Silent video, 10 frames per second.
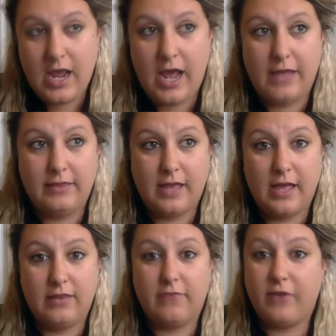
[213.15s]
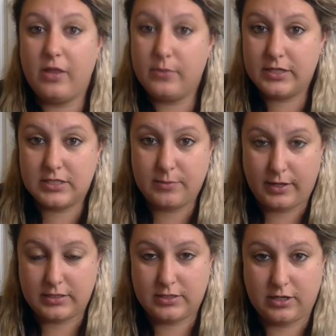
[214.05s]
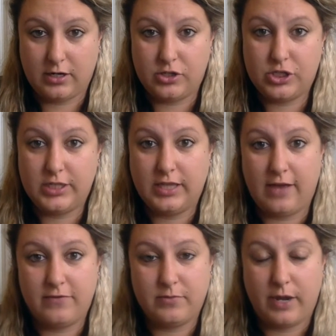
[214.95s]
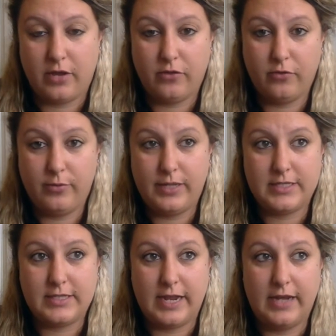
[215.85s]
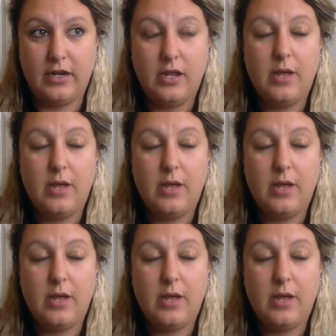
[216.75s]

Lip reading: And then the following semester, she left. My other roommate stayed.